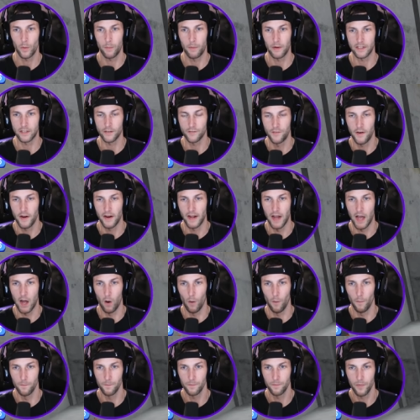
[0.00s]
We're about to find
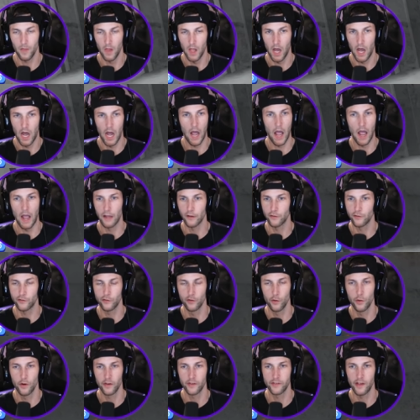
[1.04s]
out. as
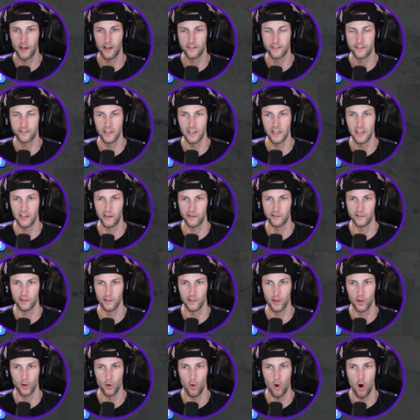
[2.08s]
soon as I see his
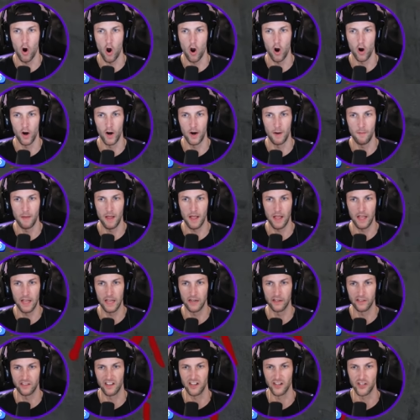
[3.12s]
little arm,
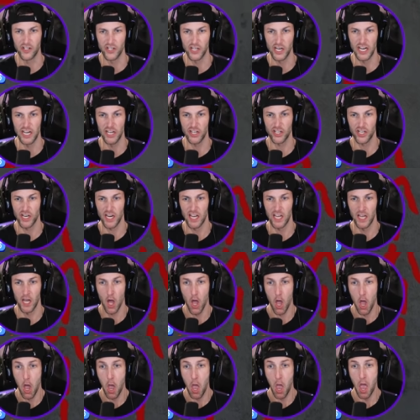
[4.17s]
it is a
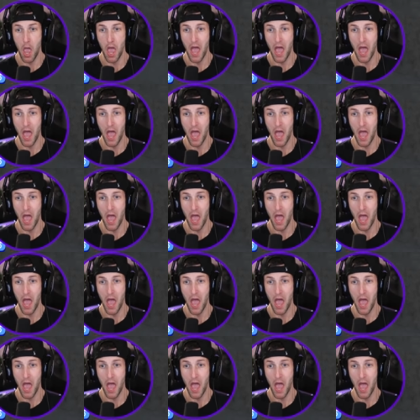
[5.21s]
GG.